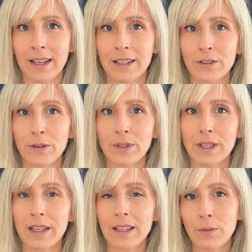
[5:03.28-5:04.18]
So to
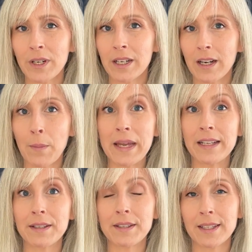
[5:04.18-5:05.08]
think that we're going to come in
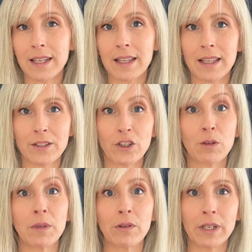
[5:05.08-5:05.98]
and see this
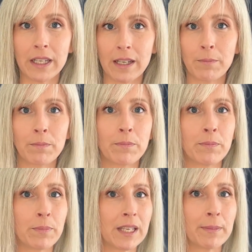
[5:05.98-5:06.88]
community
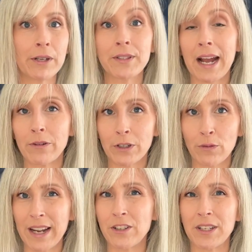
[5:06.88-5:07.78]
be built out in a
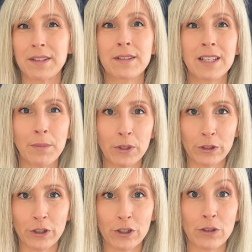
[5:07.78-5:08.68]
range that's
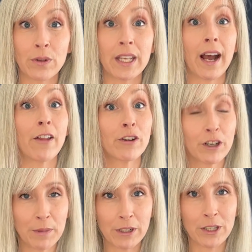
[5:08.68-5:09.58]
similar to the other
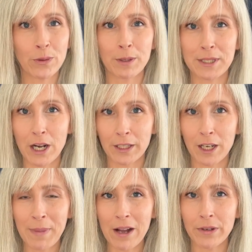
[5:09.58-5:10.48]
communities we're going to be talking
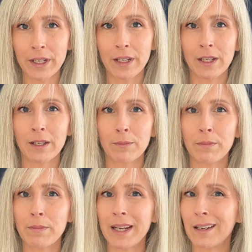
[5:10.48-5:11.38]
about
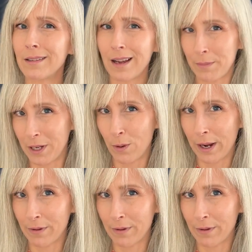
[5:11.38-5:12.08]
might not be quite